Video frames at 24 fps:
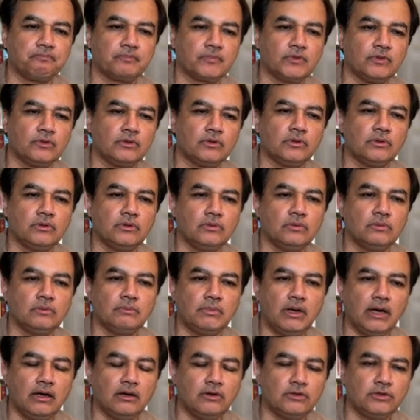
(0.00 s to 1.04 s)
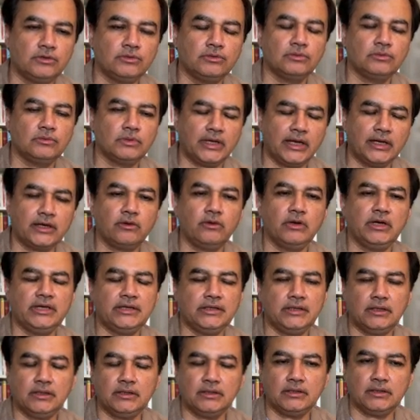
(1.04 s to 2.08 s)
So how to calculate
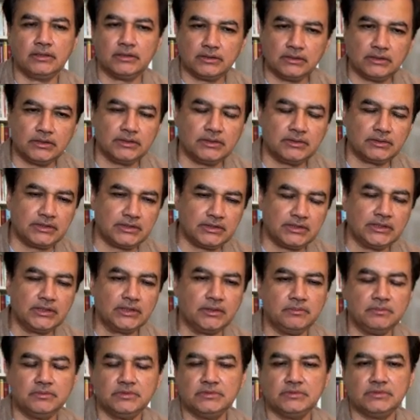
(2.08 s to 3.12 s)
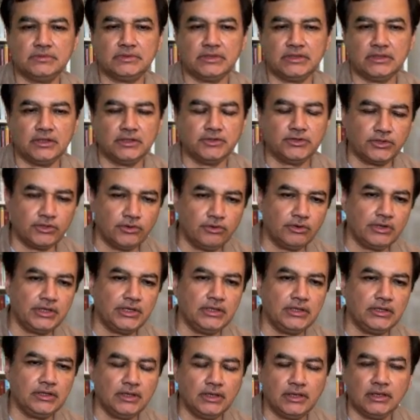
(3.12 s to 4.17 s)
the terms in the
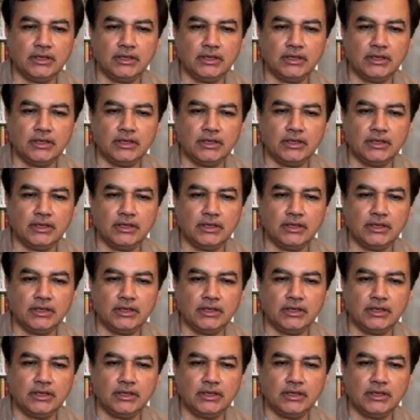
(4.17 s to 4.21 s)
theory